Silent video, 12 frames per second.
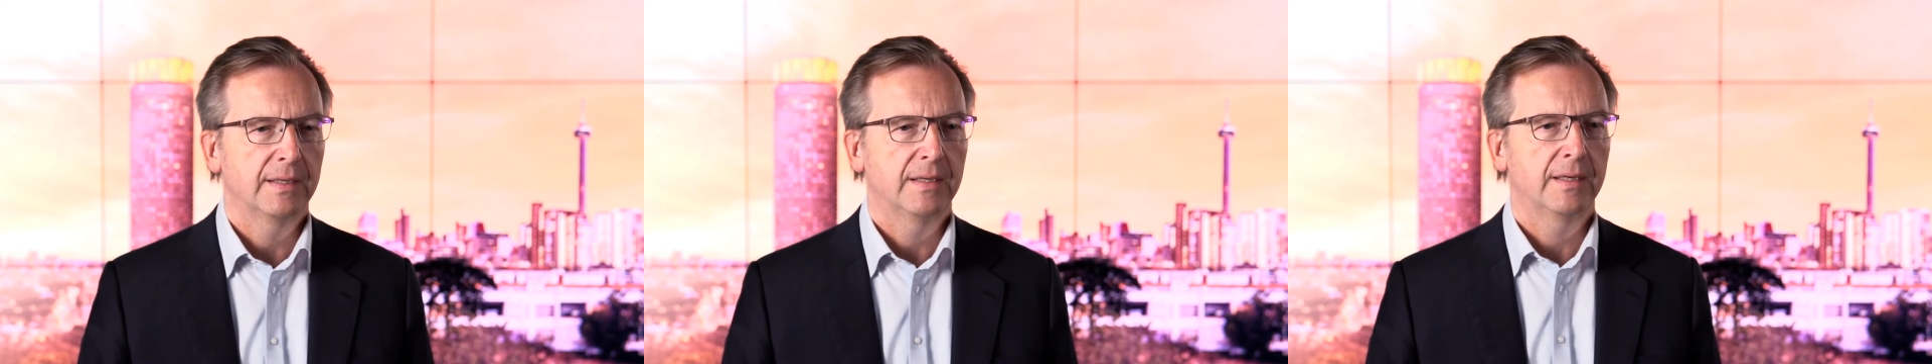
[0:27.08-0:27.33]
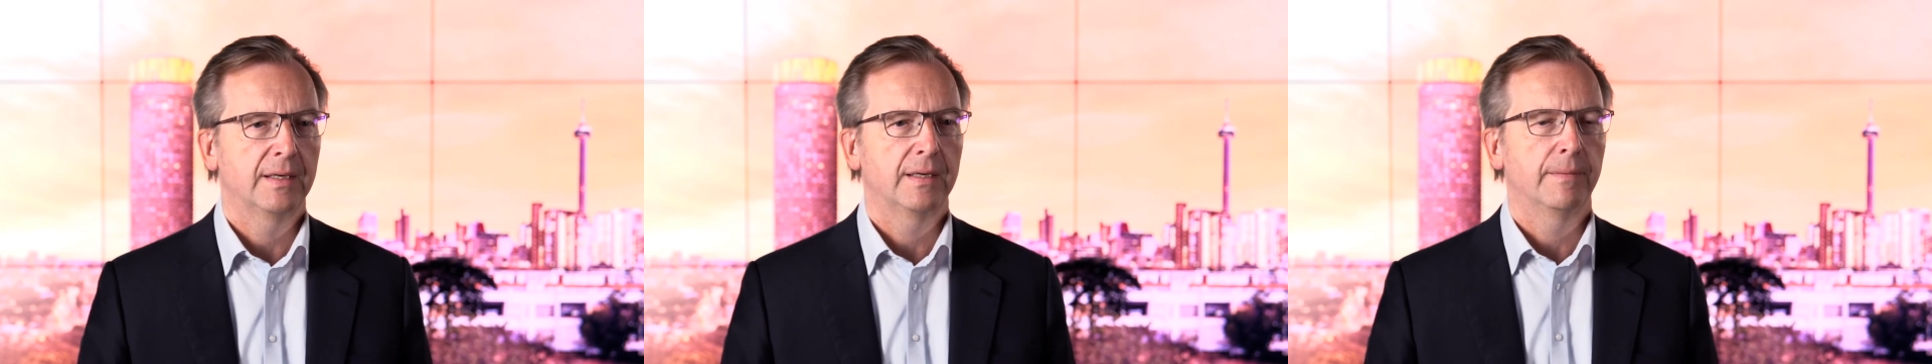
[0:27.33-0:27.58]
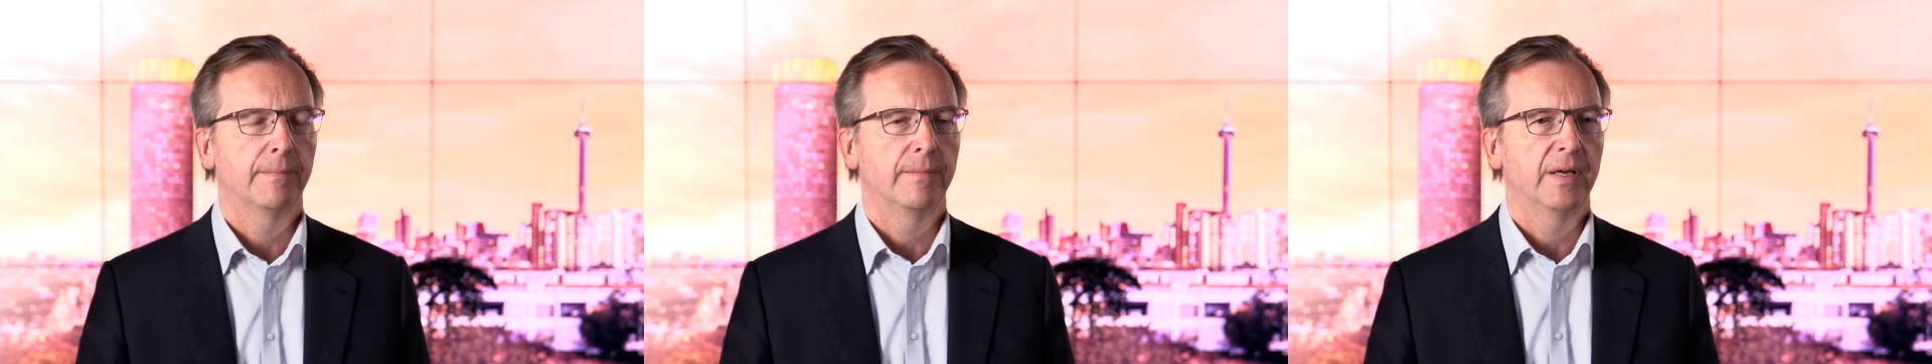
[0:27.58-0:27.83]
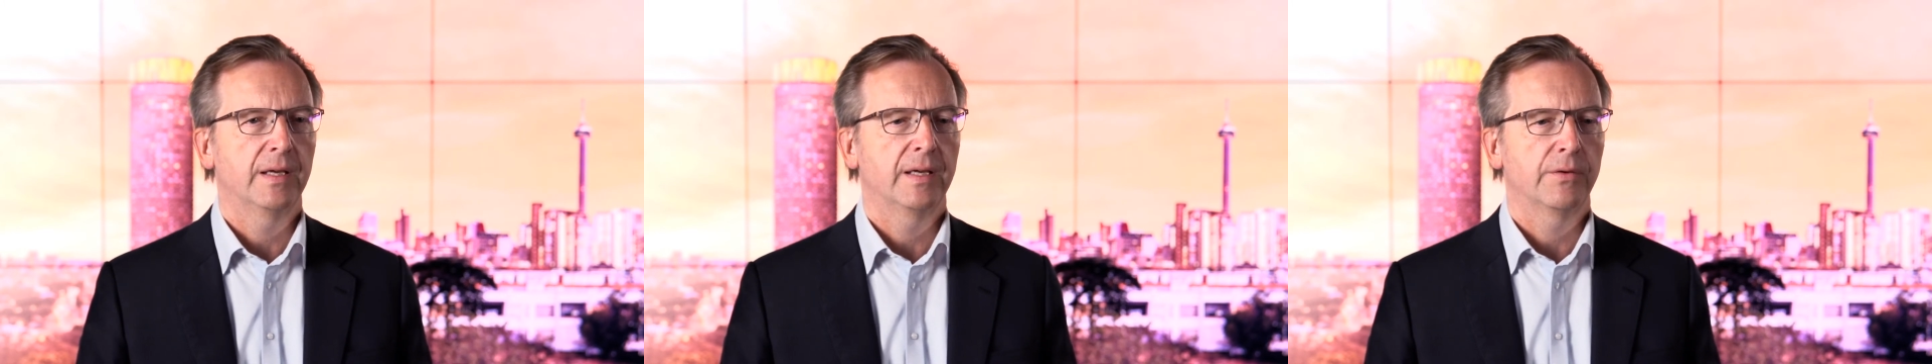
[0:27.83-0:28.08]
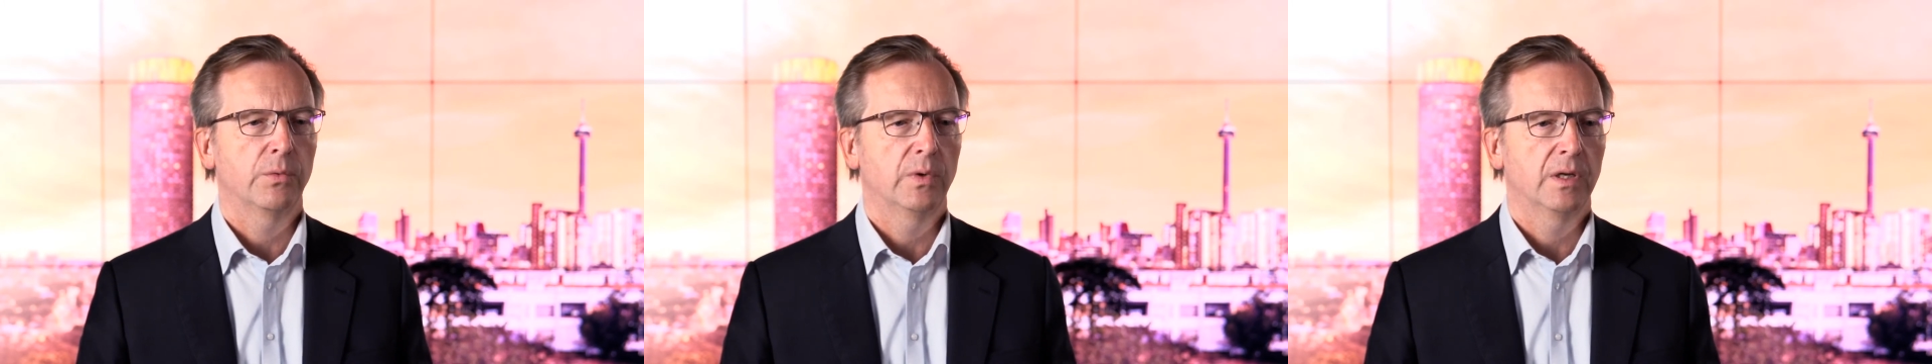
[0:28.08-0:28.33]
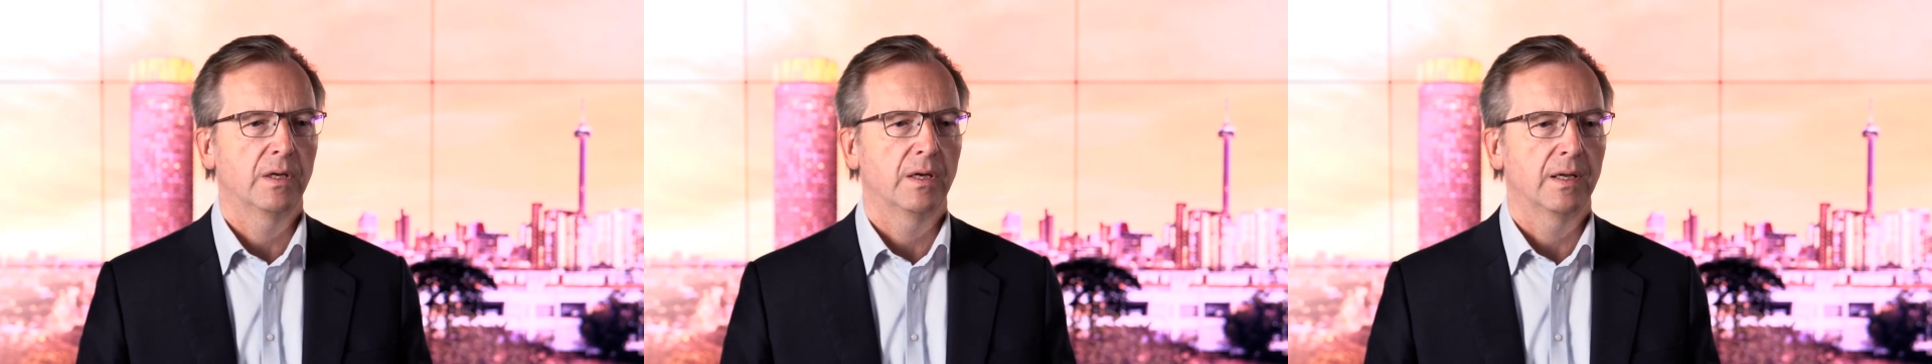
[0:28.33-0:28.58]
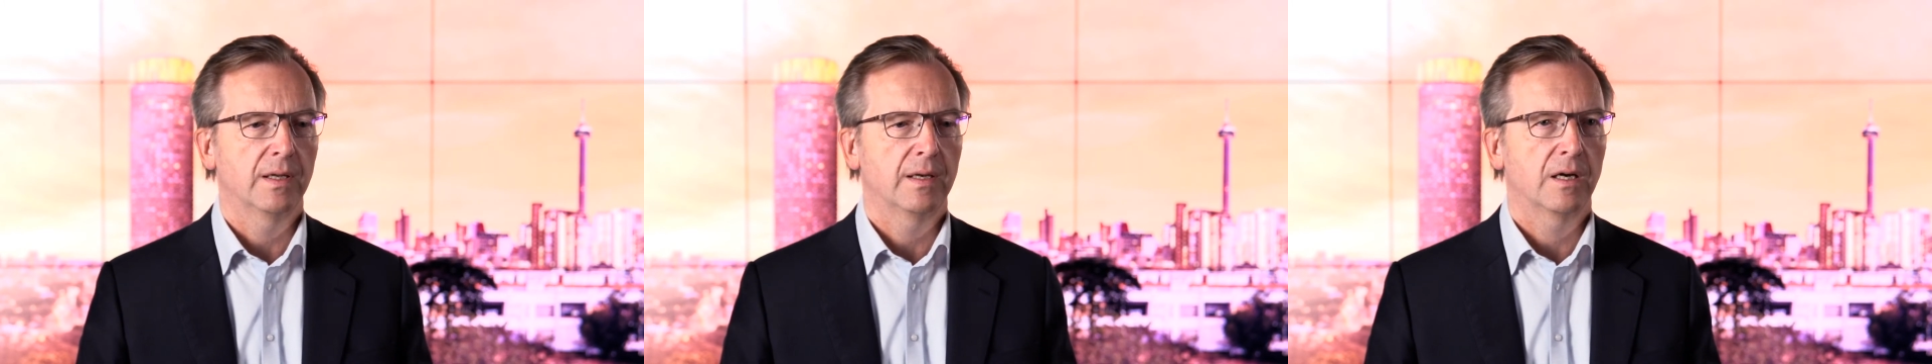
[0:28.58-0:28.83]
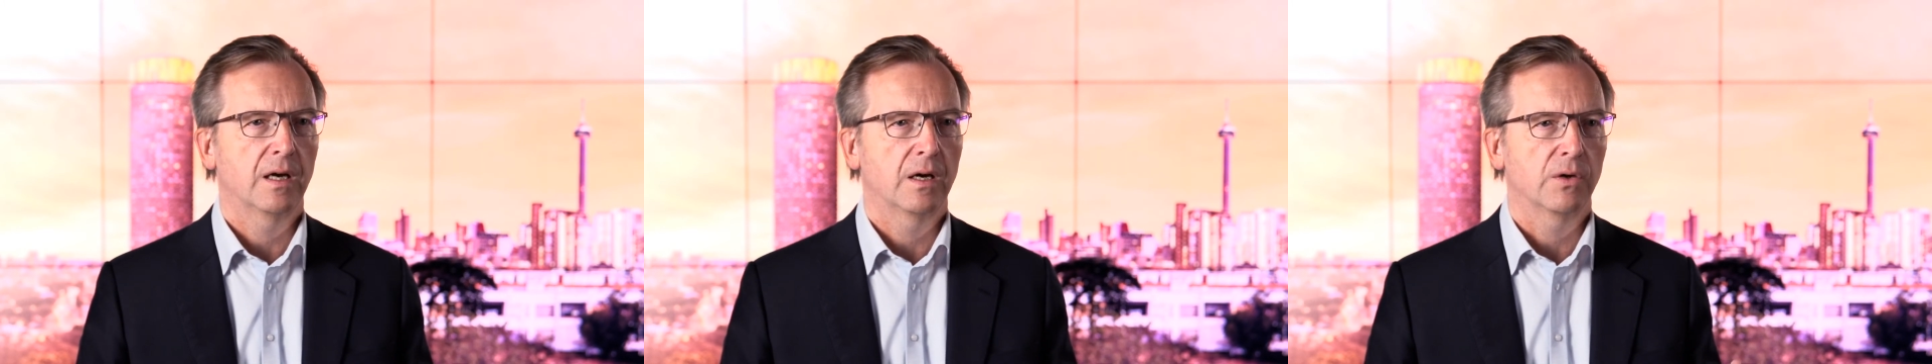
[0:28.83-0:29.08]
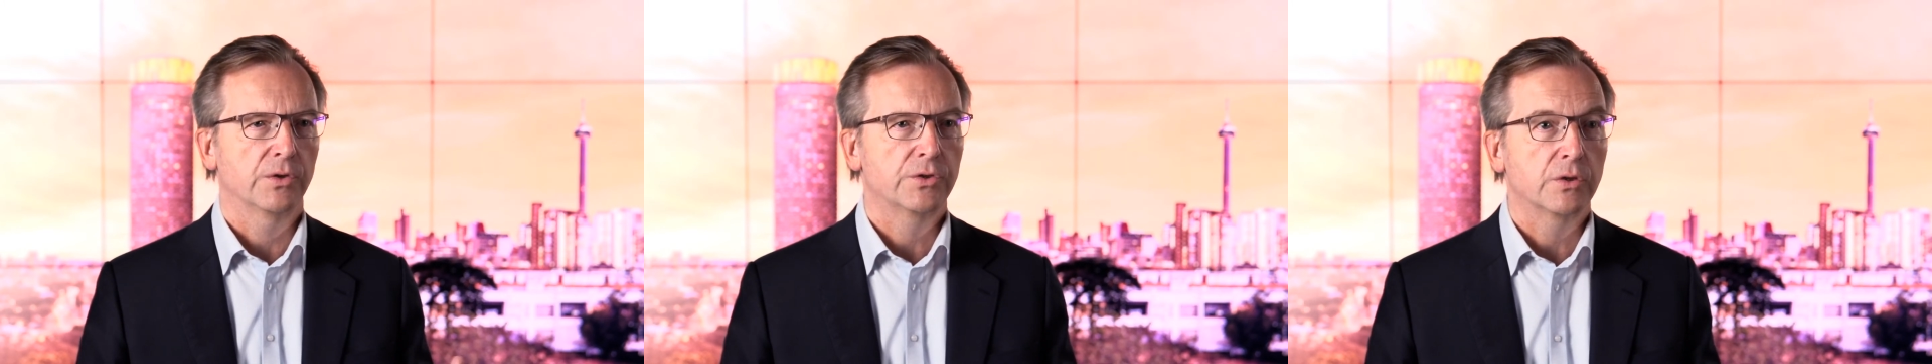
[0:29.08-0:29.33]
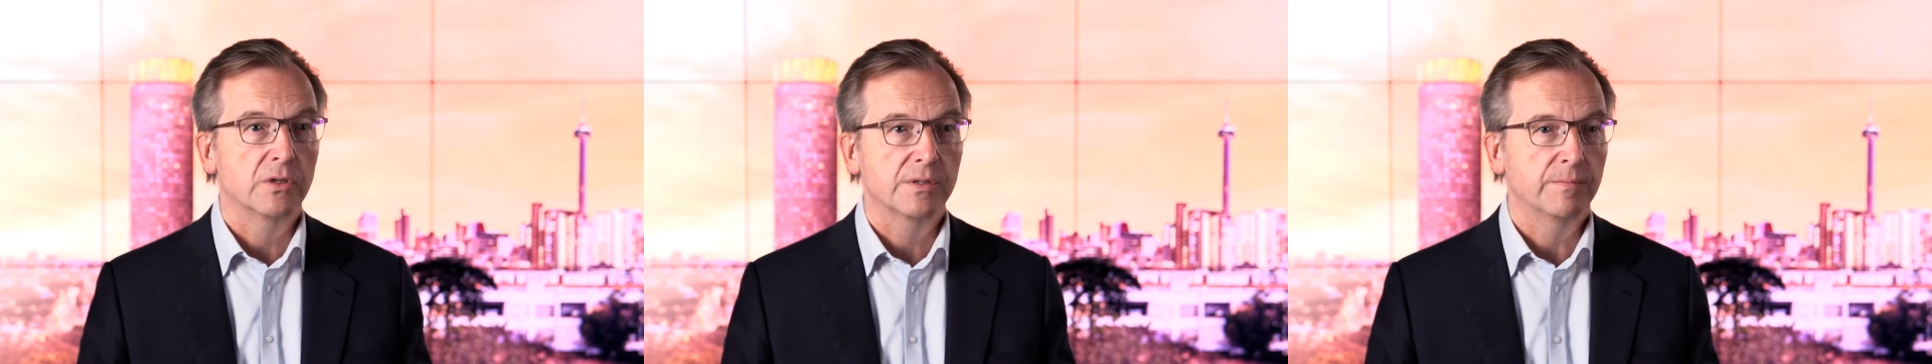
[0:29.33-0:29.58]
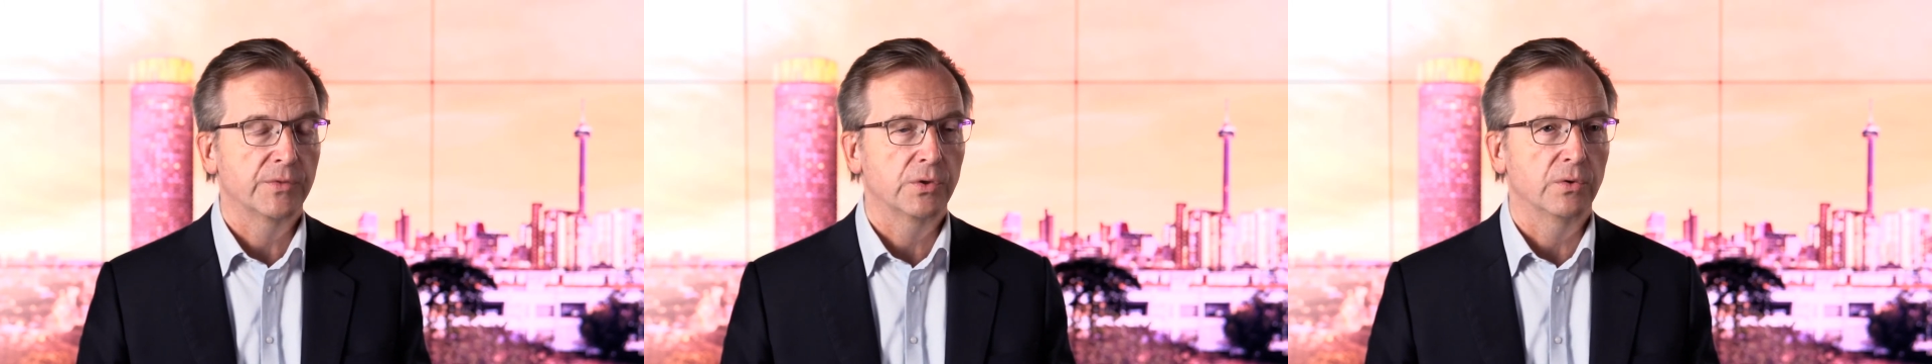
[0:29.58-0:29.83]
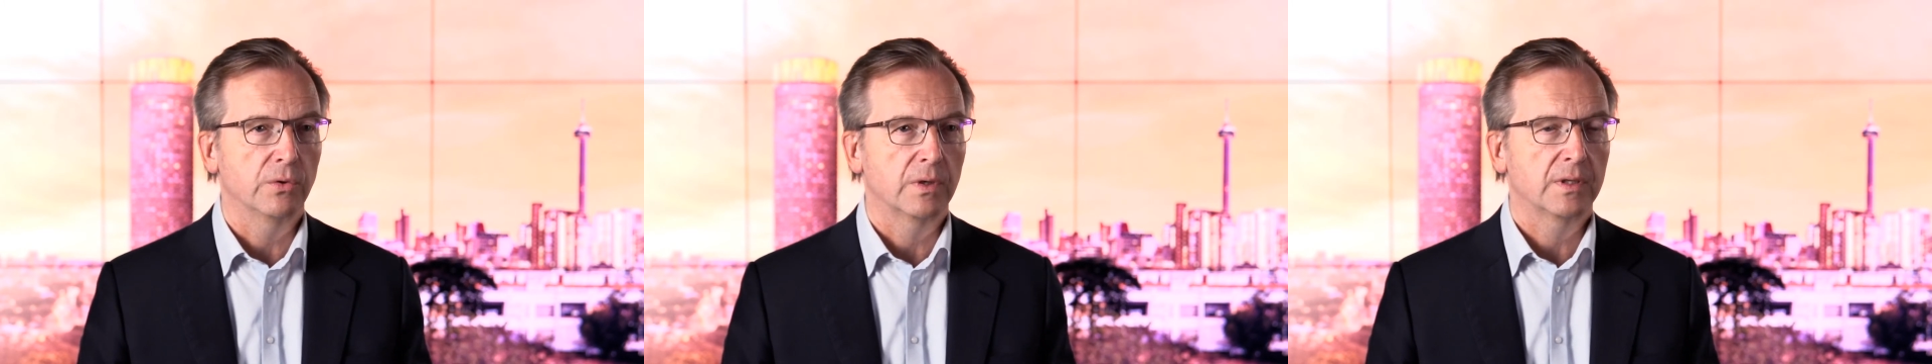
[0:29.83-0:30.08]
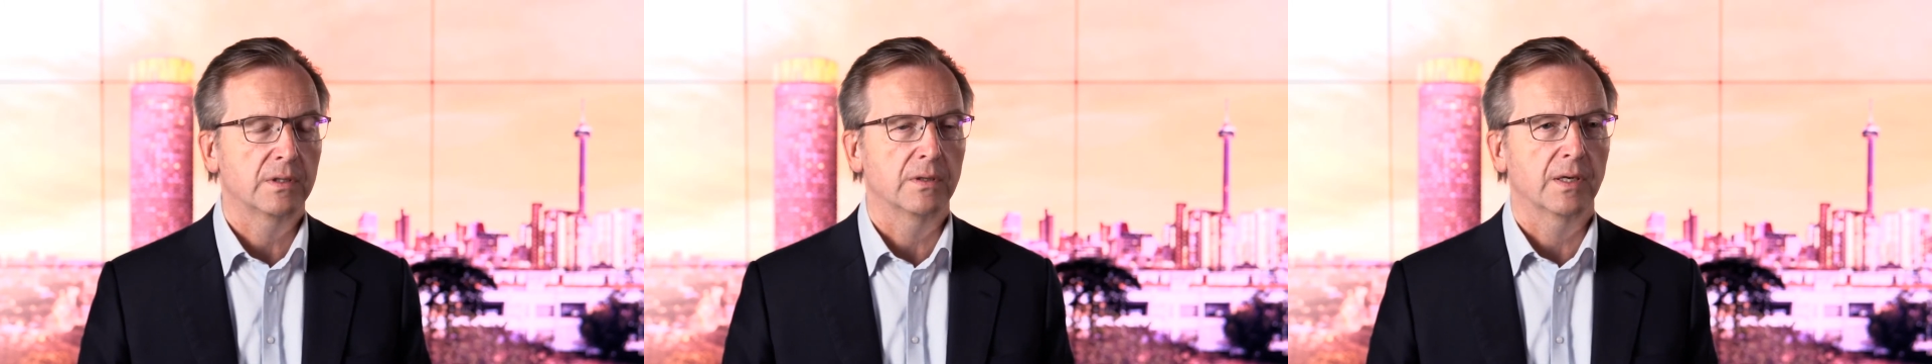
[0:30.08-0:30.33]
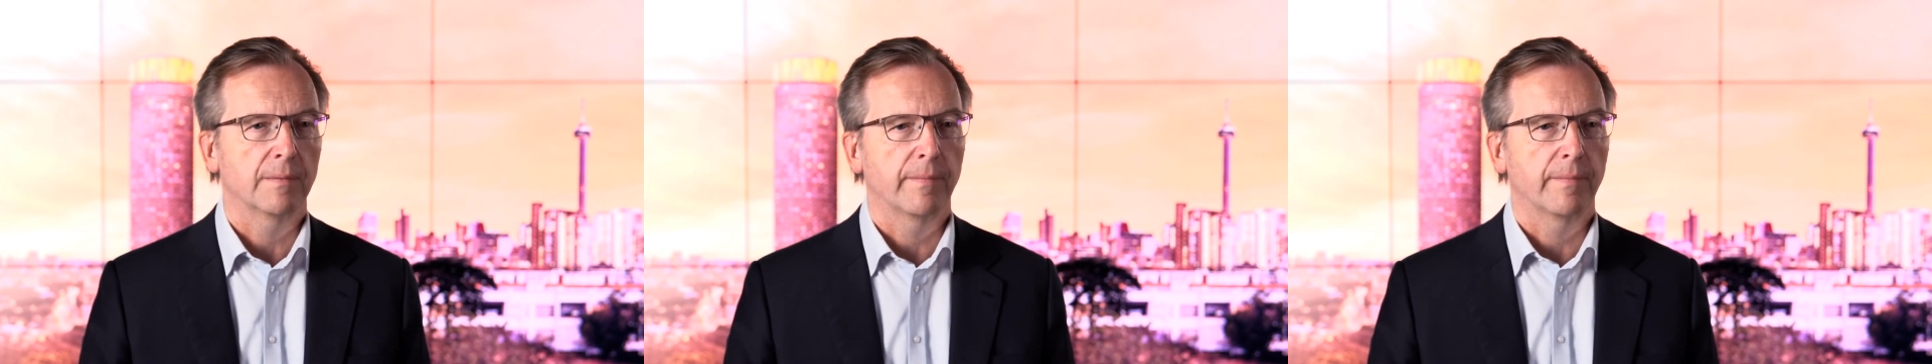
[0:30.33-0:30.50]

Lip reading: and will allow tourism to come